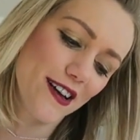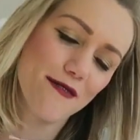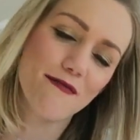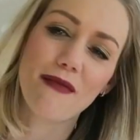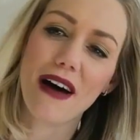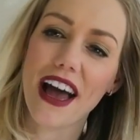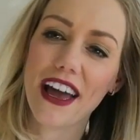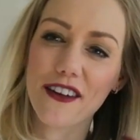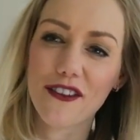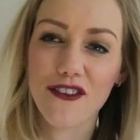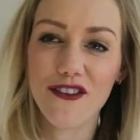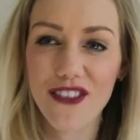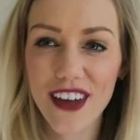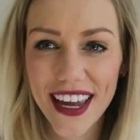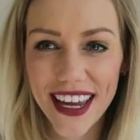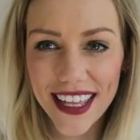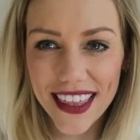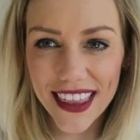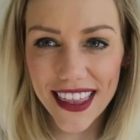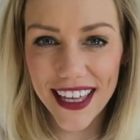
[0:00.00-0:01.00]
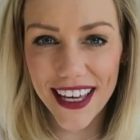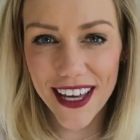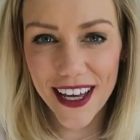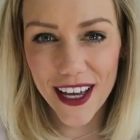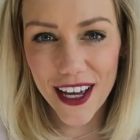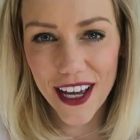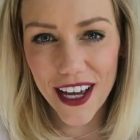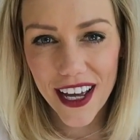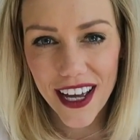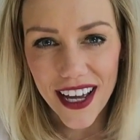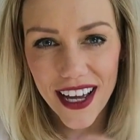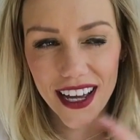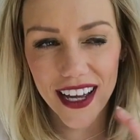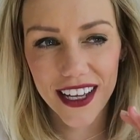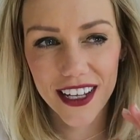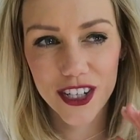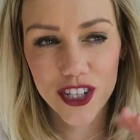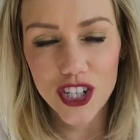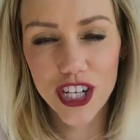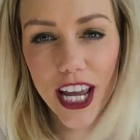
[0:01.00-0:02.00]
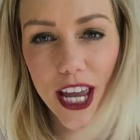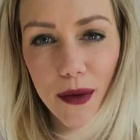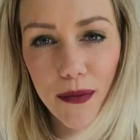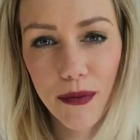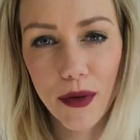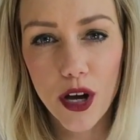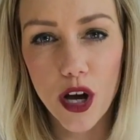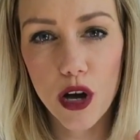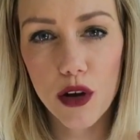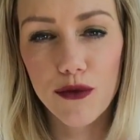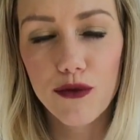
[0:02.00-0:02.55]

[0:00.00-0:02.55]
my fifth cheap,